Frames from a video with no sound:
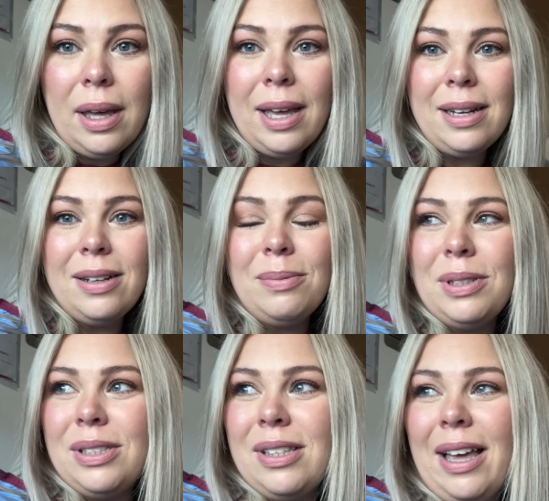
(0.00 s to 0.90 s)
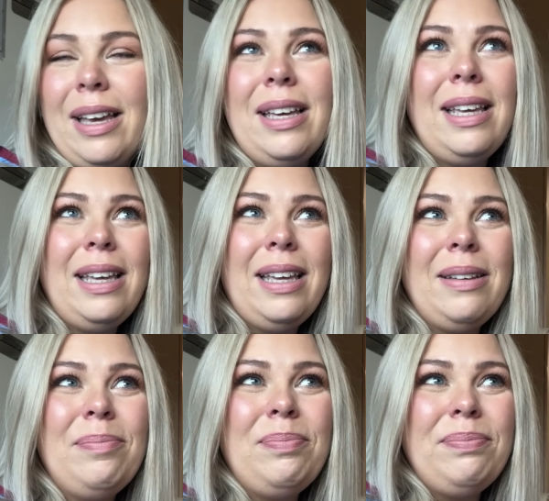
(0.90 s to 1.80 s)
And I'm just like
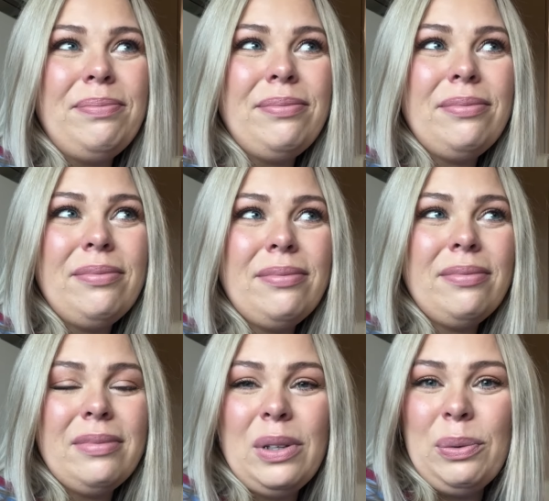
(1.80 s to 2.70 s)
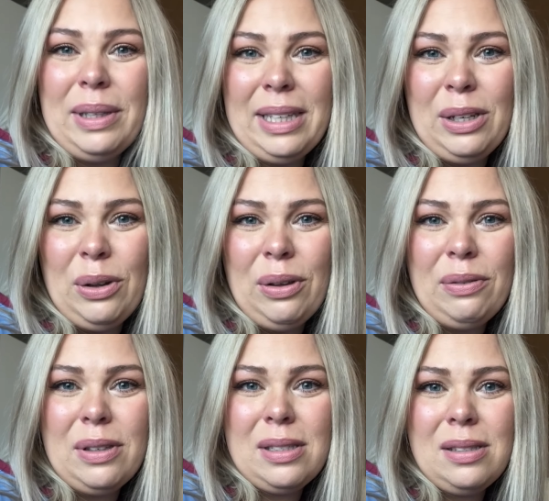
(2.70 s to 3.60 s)
really
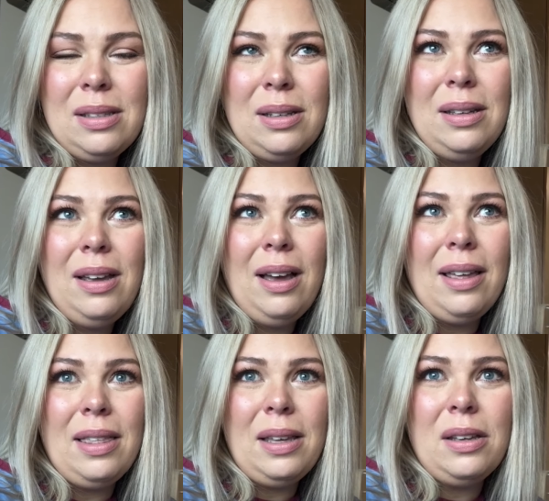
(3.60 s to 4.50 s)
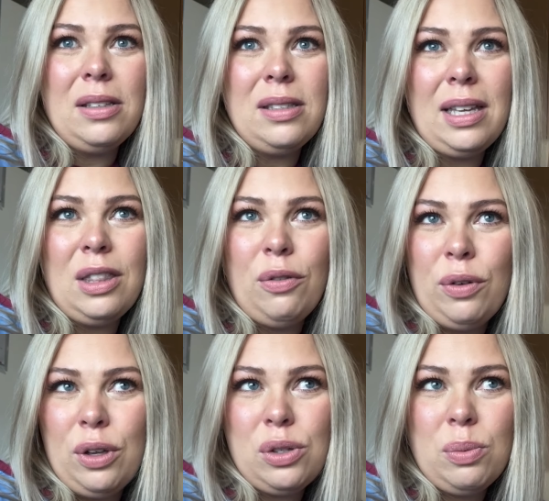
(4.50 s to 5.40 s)
nervous. I think because like the
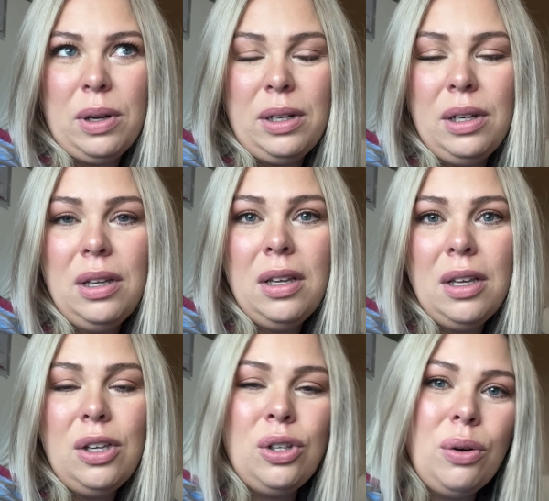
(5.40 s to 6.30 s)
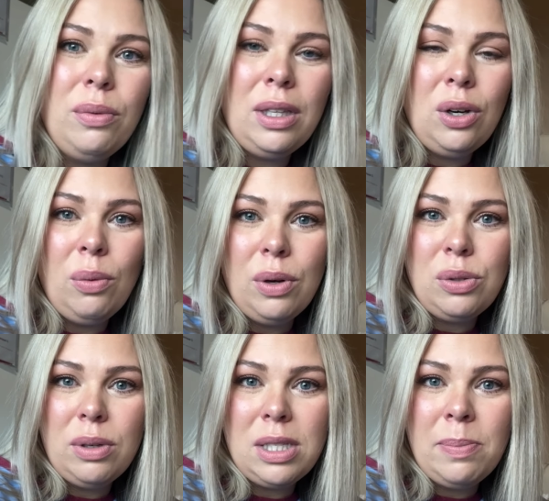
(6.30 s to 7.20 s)
first one, you don't really know what
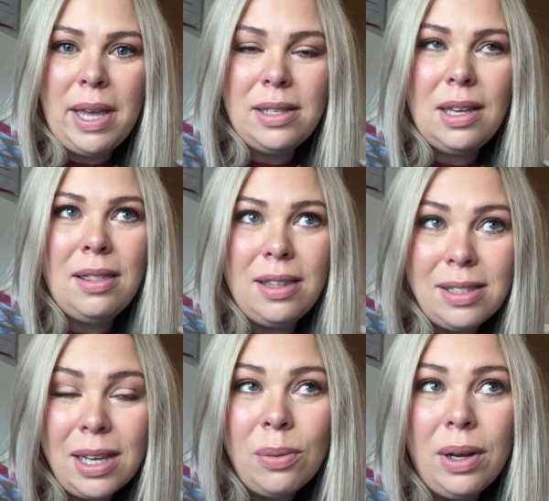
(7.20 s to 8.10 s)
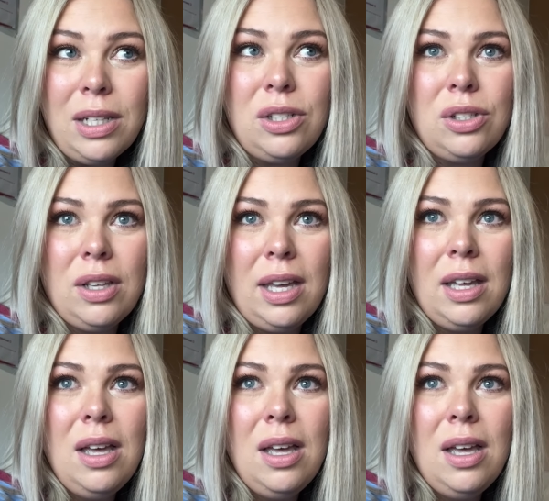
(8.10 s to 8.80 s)
to expect. And then the second one is just like,